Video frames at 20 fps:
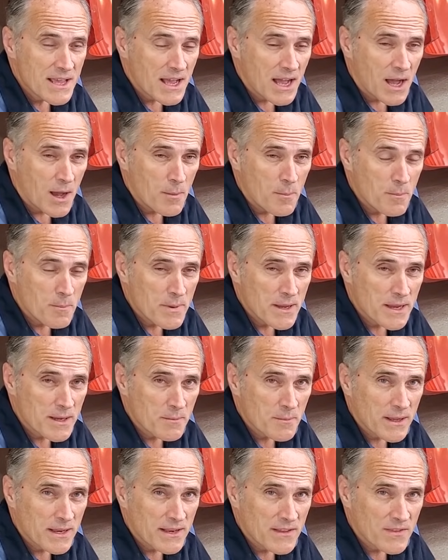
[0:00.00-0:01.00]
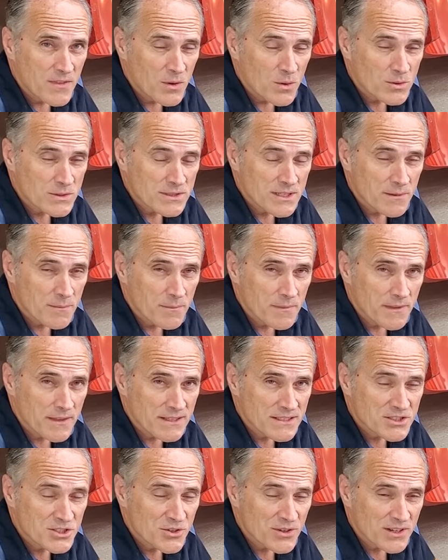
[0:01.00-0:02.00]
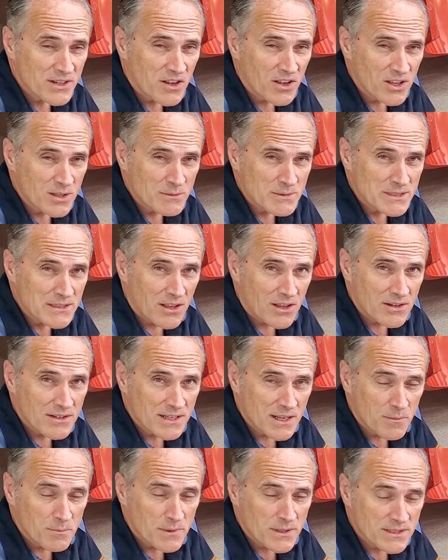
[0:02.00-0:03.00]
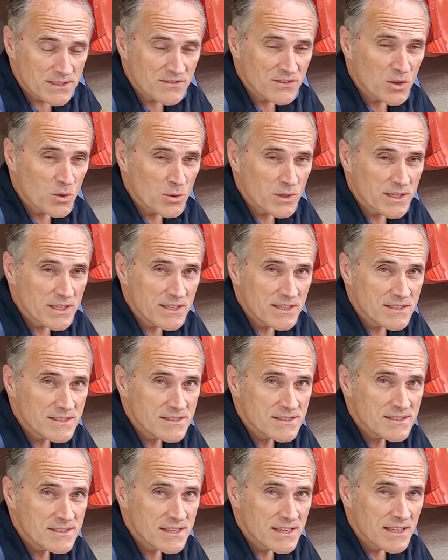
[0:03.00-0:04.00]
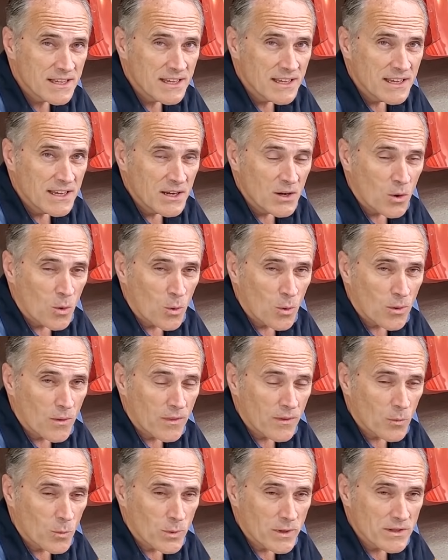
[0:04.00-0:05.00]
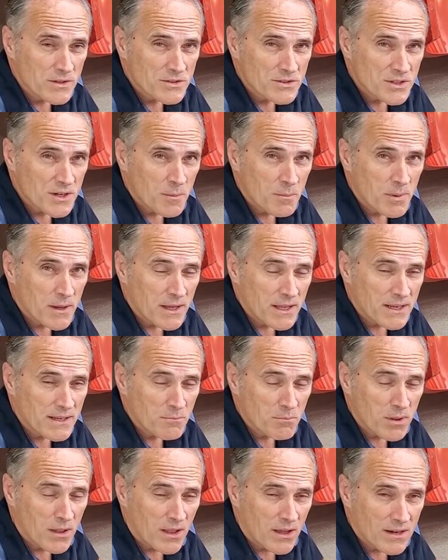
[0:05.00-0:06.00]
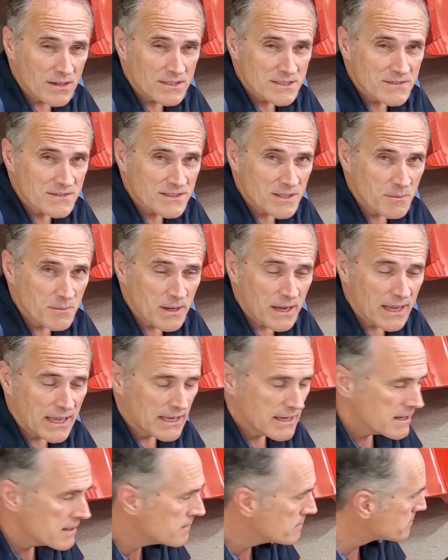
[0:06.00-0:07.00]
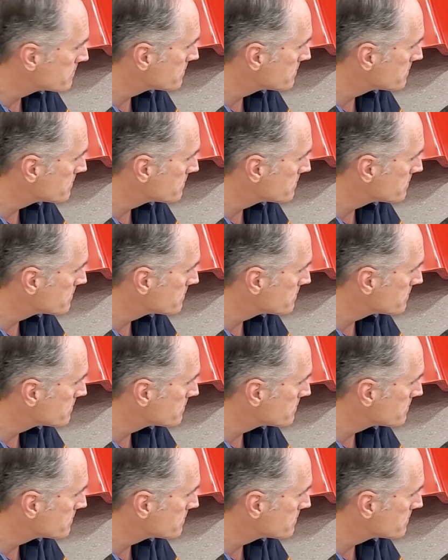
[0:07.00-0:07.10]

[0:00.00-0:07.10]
um, being many of those, um, the steering column is locked up because of no keys or the wheels are up on blocks of some kind.